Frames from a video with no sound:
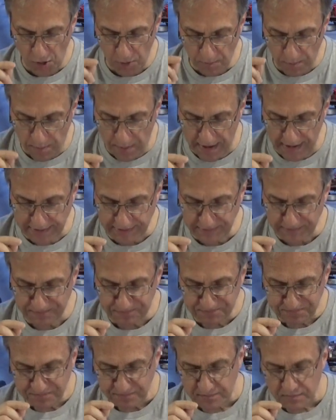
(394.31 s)
But
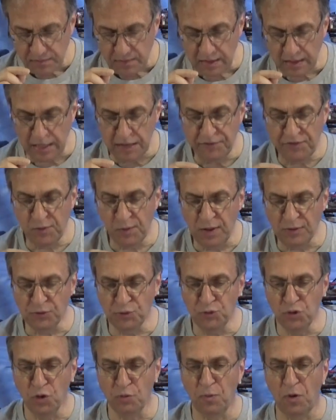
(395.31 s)
if you want
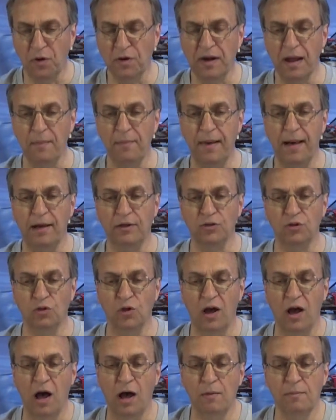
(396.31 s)
to know more about
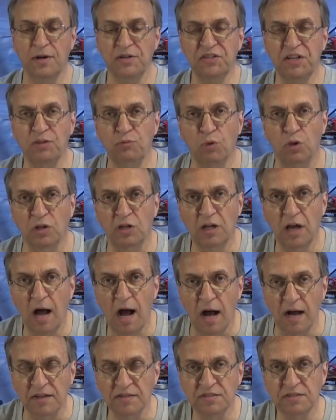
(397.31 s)
how much it will
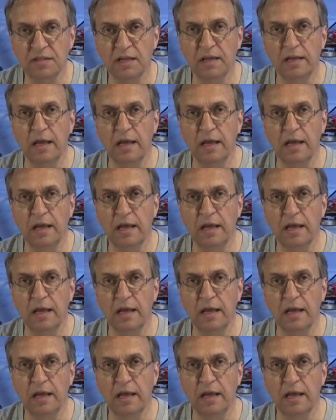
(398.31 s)
cost,